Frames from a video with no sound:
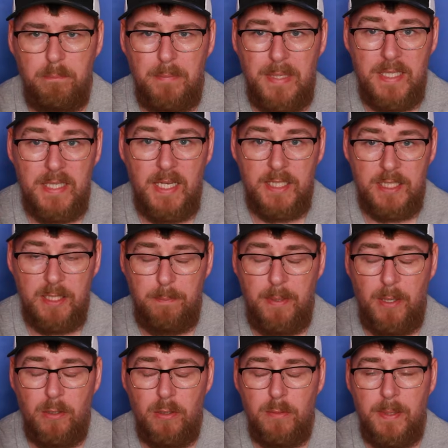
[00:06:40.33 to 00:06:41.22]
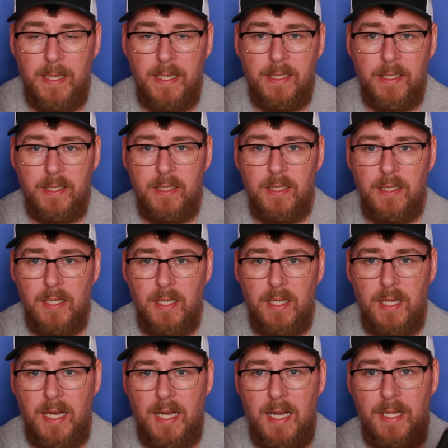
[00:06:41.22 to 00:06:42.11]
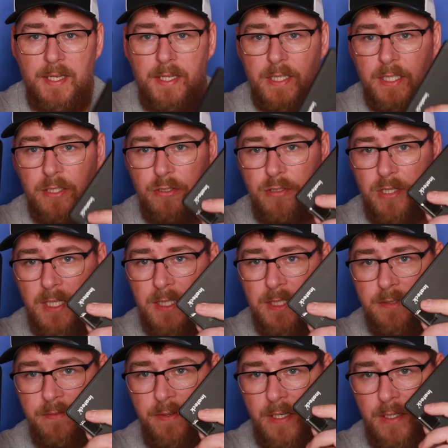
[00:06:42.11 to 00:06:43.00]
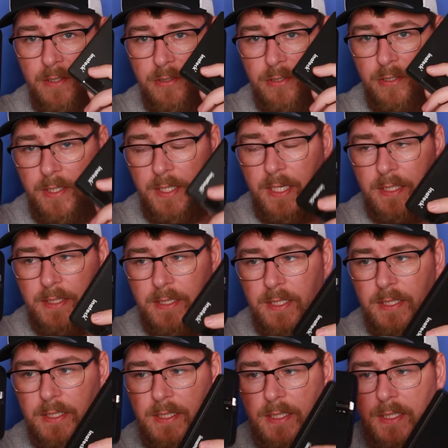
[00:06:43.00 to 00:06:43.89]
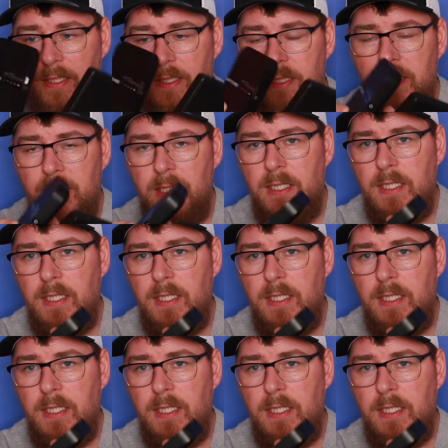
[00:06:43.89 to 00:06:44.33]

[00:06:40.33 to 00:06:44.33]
It's a power bank and it can transfer to an SSD.